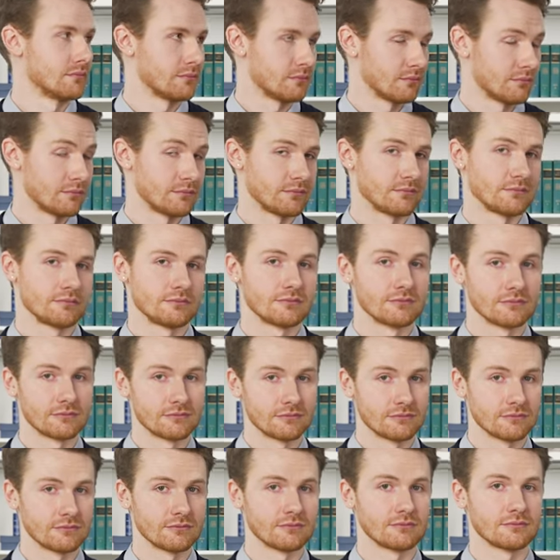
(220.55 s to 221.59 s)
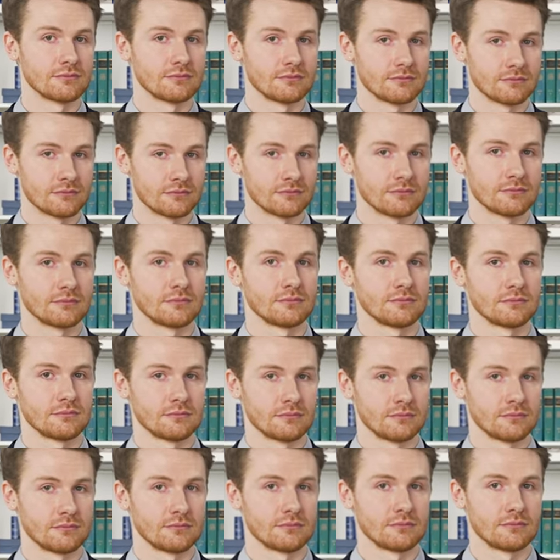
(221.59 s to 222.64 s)

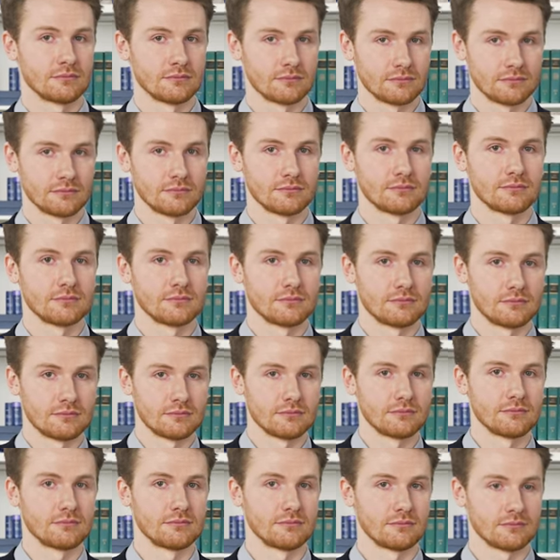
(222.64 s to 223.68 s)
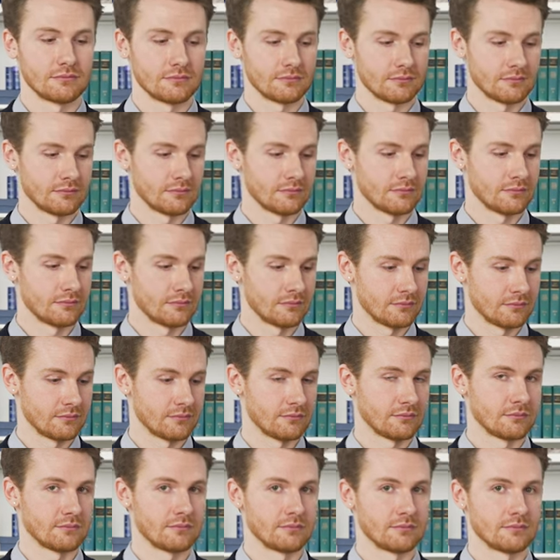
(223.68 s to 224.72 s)

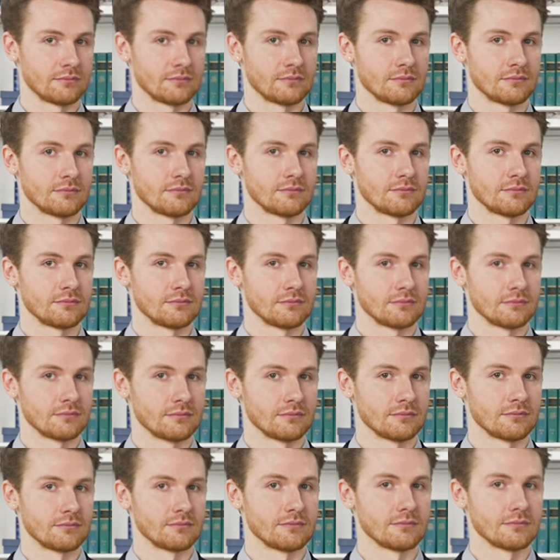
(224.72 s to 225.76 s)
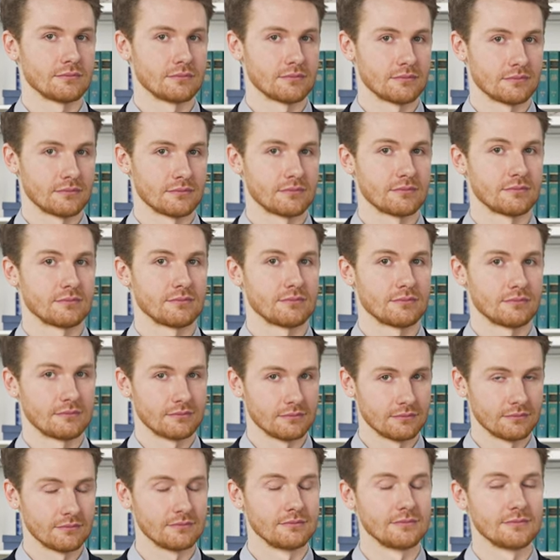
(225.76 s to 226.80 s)

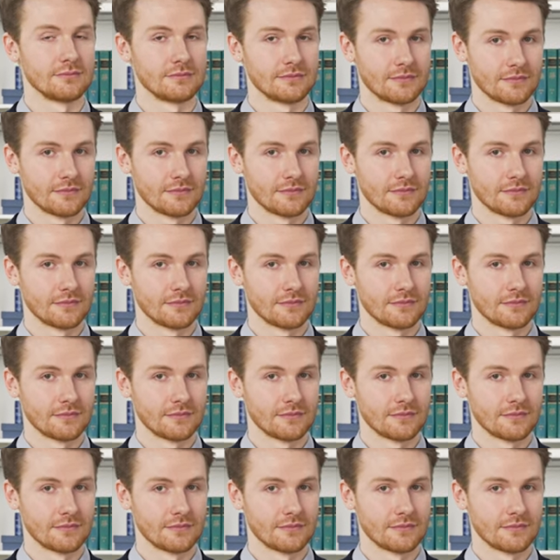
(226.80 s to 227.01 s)
This person isn't speaking.